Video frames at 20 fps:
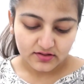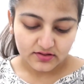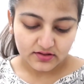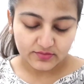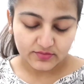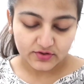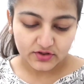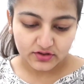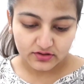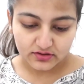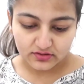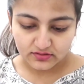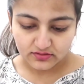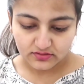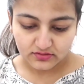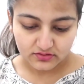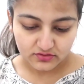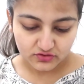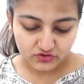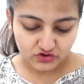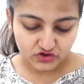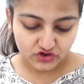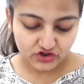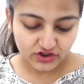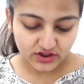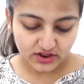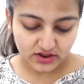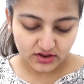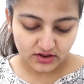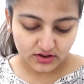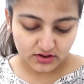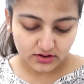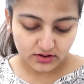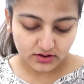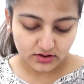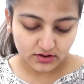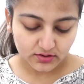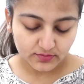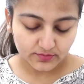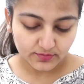so I'm gonna check
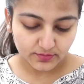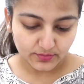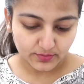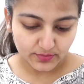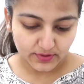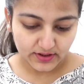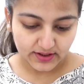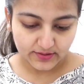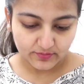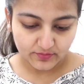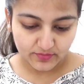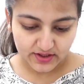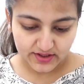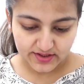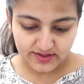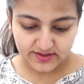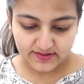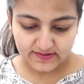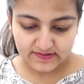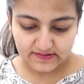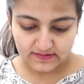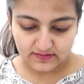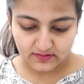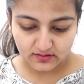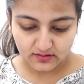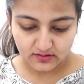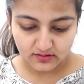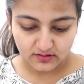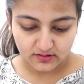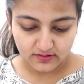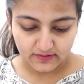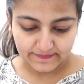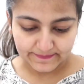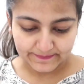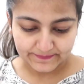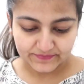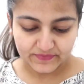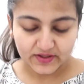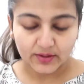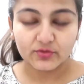my mails.
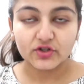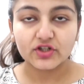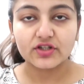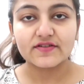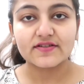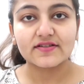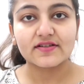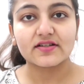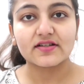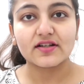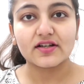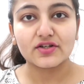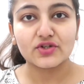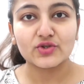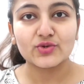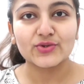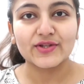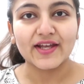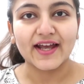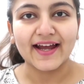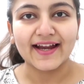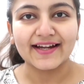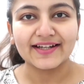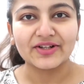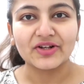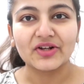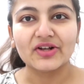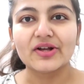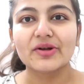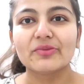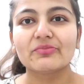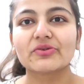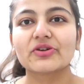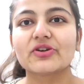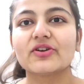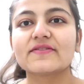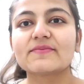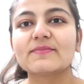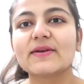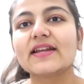I'm gonna sit and do that
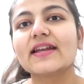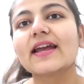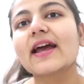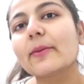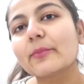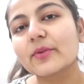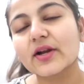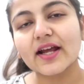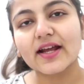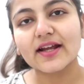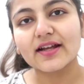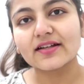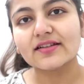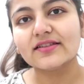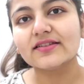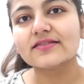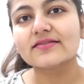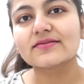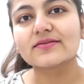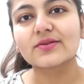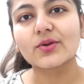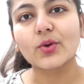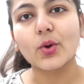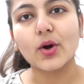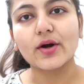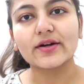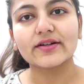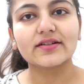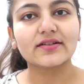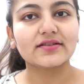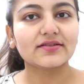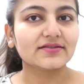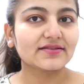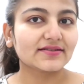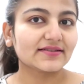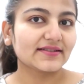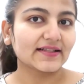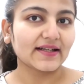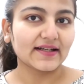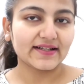because my camera angle is not
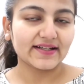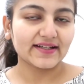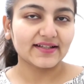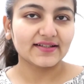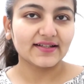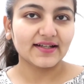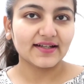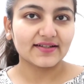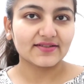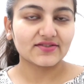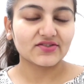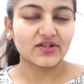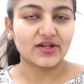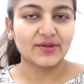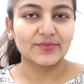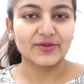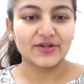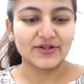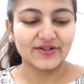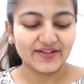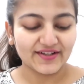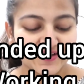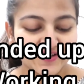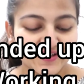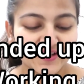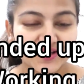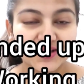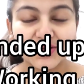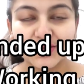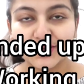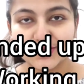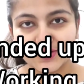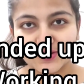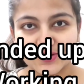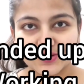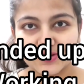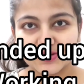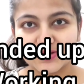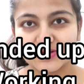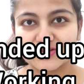setting there, so I'm gonna
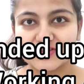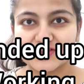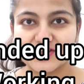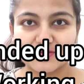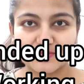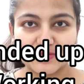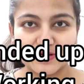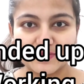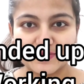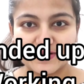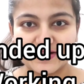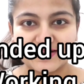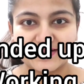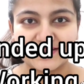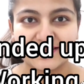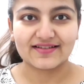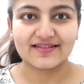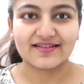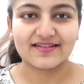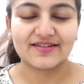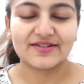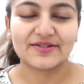go check my mails.